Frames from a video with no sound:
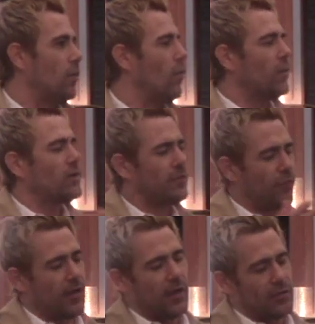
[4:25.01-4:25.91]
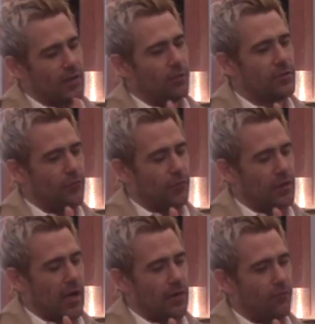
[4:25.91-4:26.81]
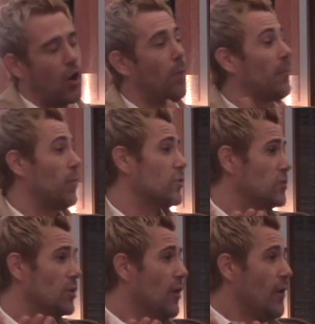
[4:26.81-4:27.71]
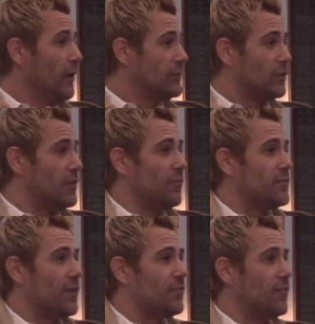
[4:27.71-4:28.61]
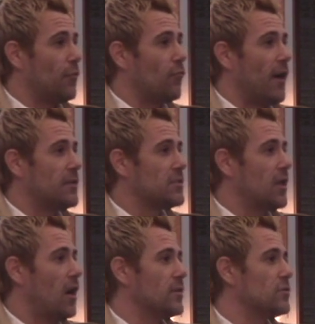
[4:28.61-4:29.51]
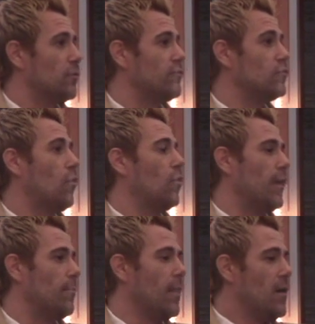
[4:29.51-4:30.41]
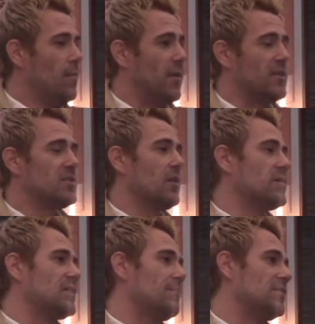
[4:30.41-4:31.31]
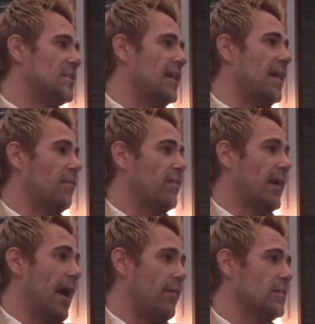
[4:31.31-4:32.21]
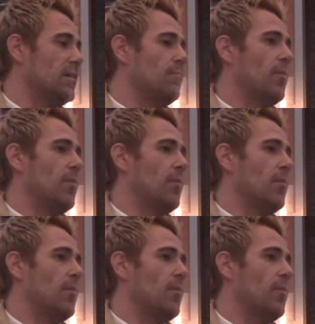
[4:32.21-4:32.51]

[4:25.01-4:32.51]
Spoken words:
Or not different colors. They're all different kind of comic books. Different writers and artists who have drawn him. But it's still the same DNA of the character.